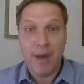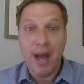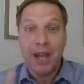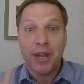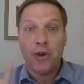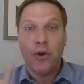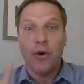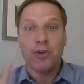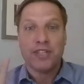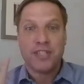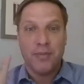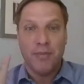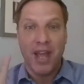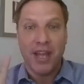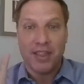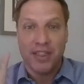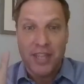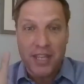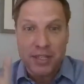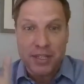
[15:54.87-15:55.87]
My goal is to
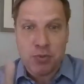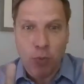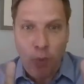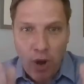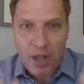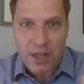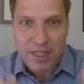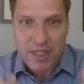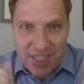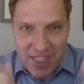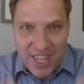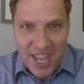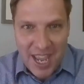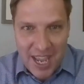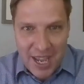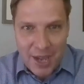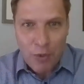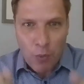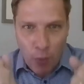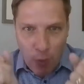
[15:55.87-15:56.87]
make this one
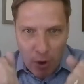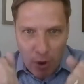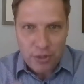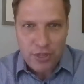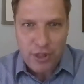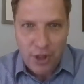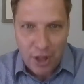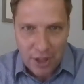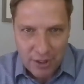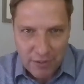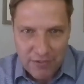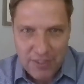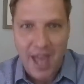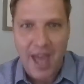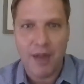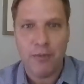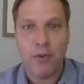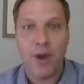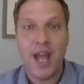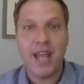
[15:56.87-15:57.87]
thing worth all of
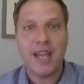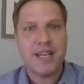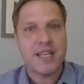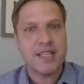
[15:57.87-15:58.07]
that, right?